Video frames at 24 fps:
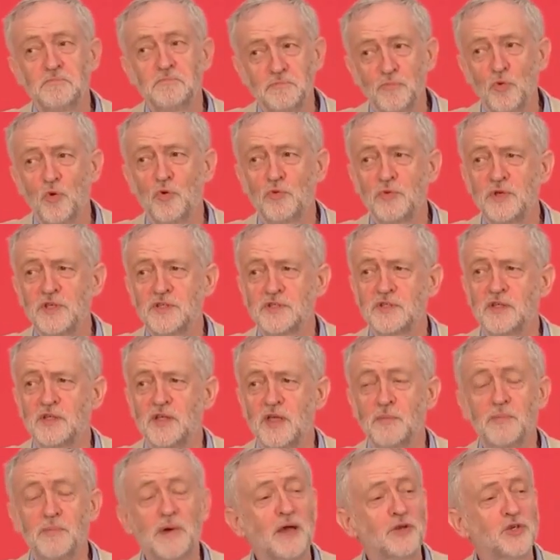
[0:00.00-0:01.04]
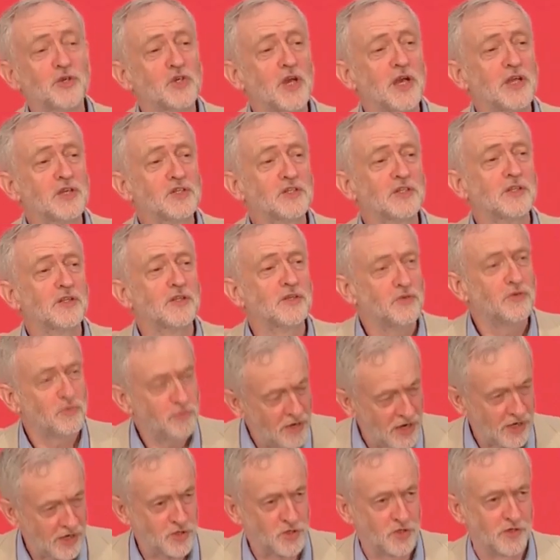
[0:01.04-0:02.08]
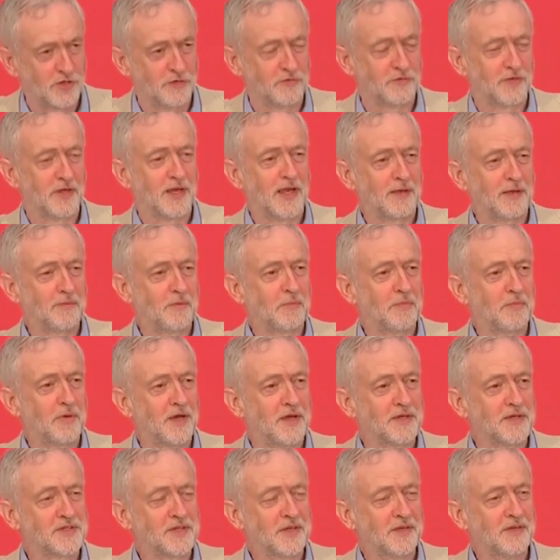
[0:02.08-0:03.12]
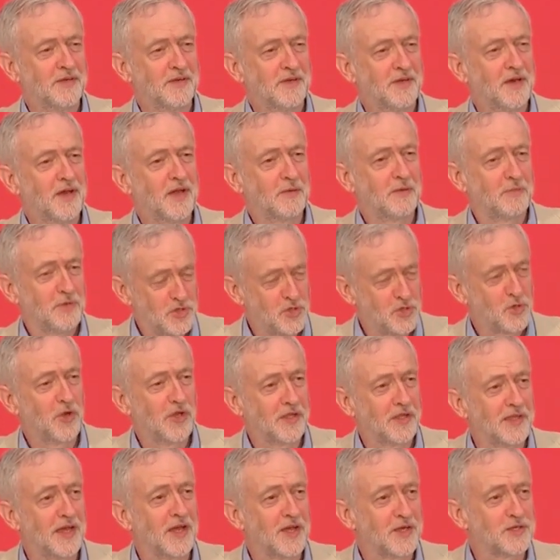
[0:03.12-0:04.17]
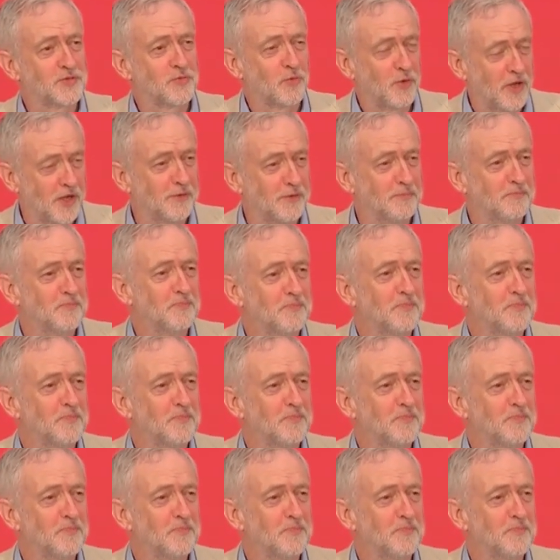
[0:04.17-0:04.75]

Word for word: more recently about changing the direction of the Labour Party, and I'm enjoying that as well.